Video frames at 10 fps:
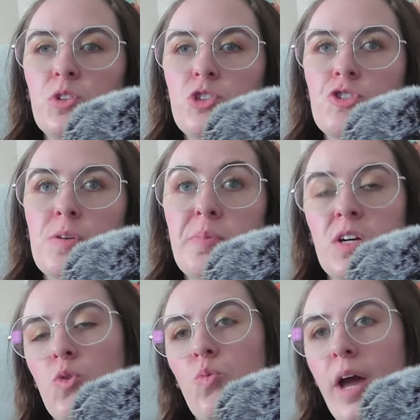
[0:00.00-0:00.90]

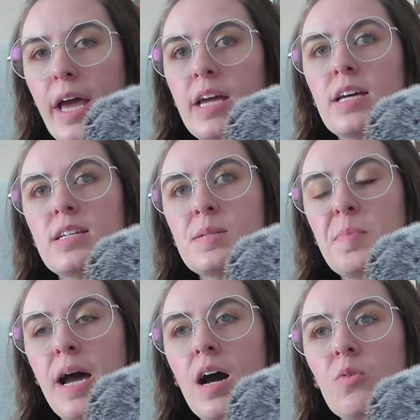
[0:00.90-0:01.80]
stripping away his
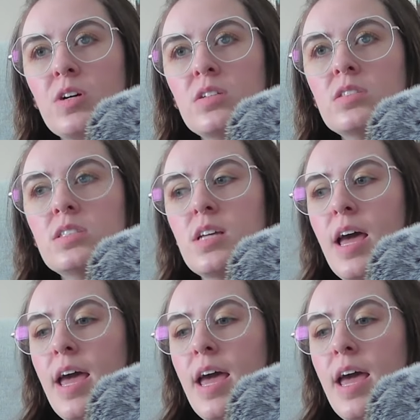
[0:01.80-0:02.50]
powers